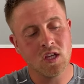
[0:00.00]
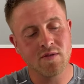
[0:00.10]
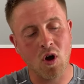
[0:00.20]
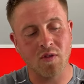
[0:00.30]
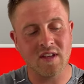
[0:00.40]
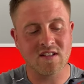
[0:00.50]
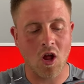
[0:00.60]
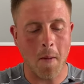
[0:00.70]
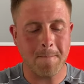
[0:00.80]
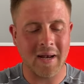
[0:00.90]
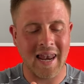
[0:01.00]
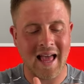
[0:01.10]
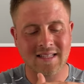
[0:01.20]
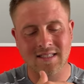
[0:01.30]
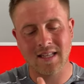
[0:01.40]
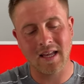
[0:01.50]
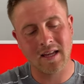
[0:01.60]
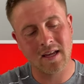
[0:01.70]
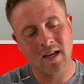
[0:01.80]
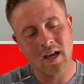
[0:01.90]
You've got these like
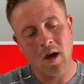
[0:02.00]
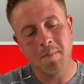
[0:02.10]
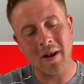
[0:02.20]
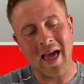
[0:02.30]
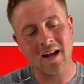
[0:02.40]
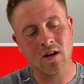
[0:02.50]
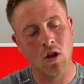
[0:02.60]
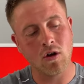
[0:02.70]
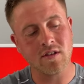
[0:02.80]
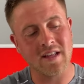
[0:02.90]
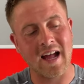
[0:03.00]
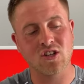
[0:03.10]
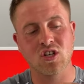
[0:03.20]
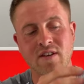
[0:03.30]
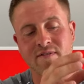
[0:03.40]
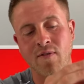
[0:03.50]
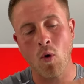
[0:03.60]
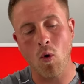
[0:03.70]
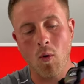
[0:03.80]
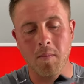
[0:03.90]
plastic black lines that actually
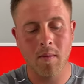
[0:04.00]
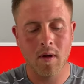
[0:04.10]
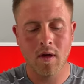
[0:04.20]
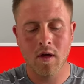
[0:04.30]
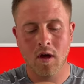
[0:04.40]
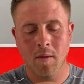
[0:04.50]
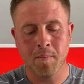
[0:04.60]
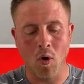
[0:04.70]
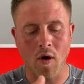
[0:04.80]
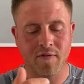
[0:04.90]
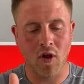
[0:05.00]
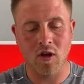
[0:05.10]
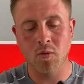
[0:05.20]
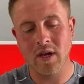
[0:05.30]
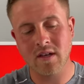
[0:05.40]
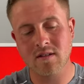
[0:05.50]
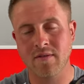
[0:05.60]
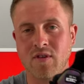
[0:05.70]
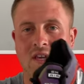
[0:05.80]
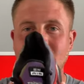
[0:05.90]
form butterfly wings,
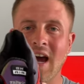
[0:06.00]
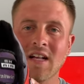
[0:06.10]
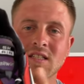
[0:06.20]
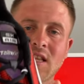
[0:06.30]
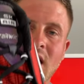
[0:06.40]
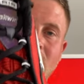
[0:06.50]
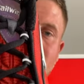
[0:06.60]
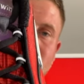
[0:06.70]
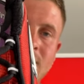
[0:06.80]
if you can catch that.